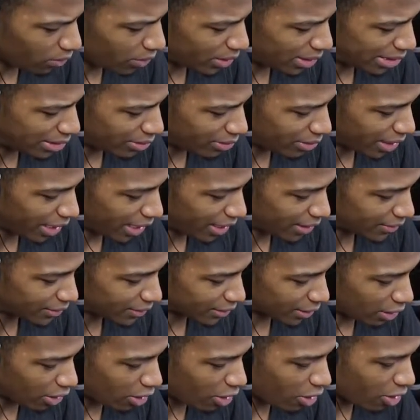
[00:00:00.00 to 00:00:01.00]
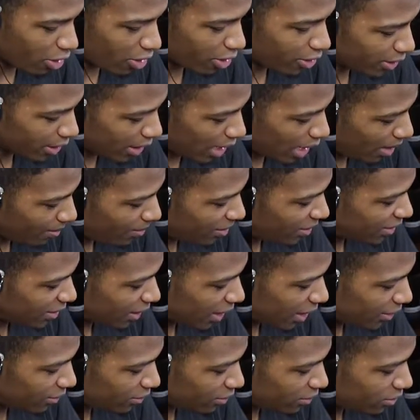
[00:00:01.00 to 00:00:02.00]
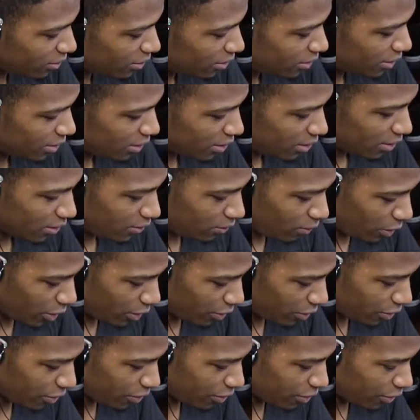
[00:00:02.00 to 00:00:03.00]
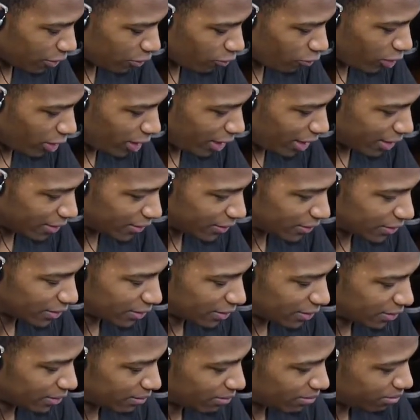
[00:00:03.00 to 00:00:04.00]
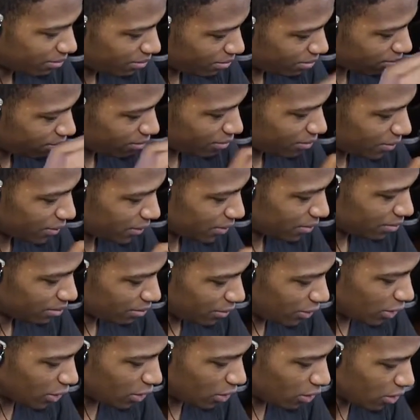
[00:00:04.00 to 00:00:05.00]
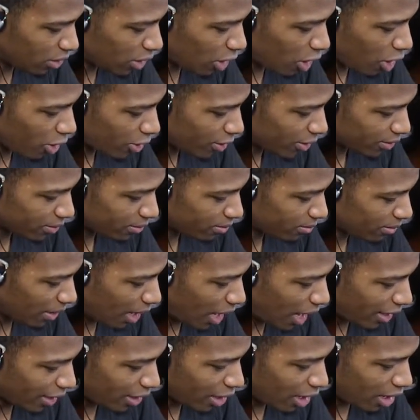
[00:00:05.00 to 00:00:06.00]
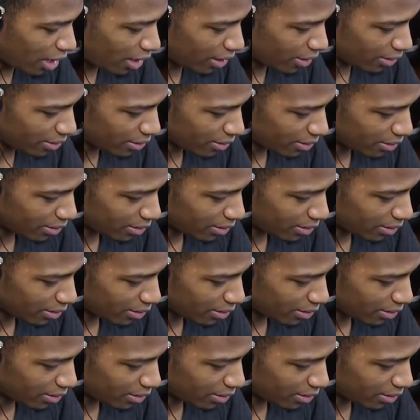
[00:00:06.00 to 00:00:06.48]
showcase a hard copy title with the 3DS cart icon.